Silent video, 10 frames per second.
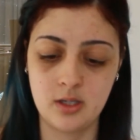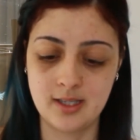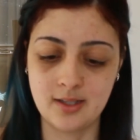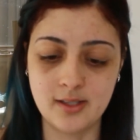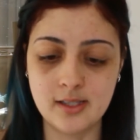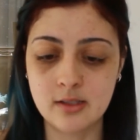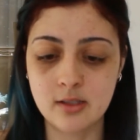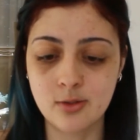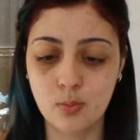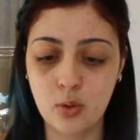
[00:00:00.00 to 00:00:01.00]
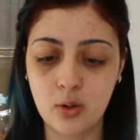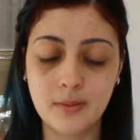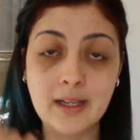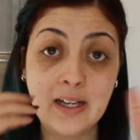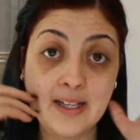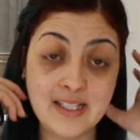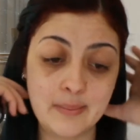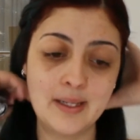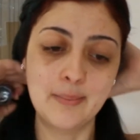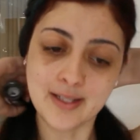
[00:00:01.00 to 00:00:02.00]
Now this is probably going to
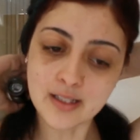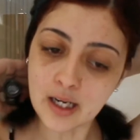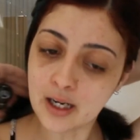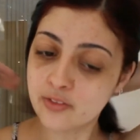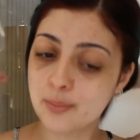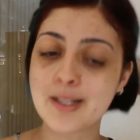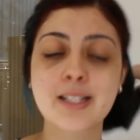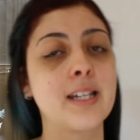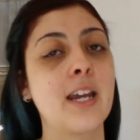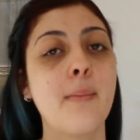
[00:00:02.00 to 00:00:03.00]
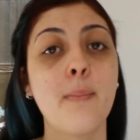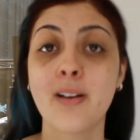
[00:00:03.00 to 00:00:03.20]
be a bit dark for my skin,